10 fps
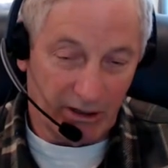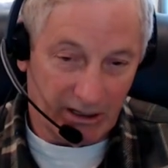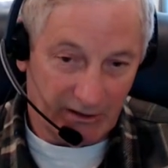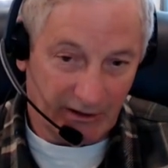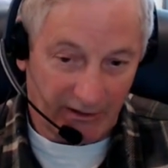
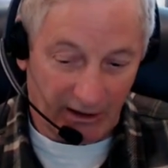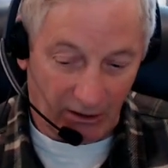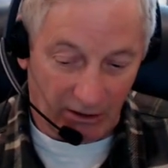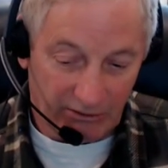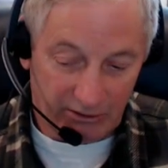that they
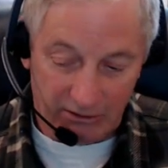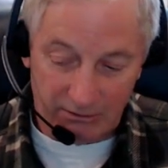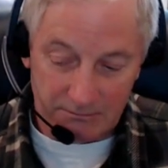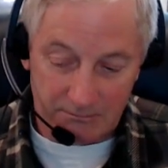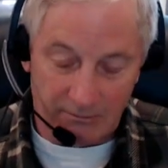lost
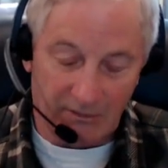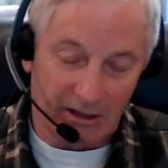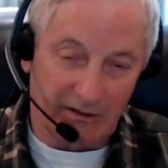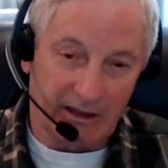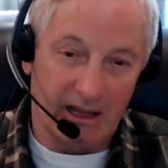
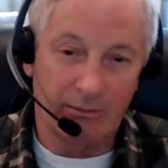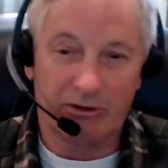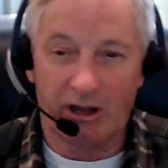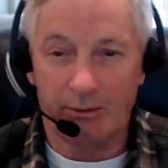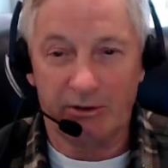in the
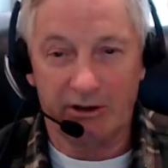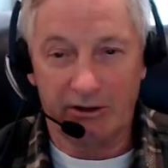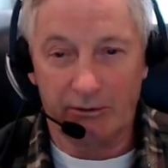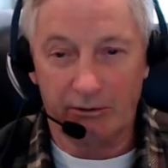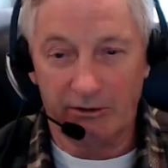GameStop and
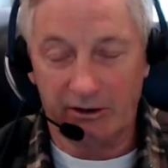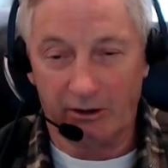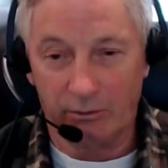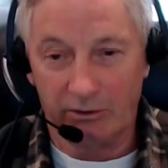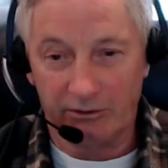the other
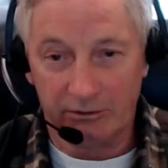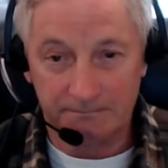ones.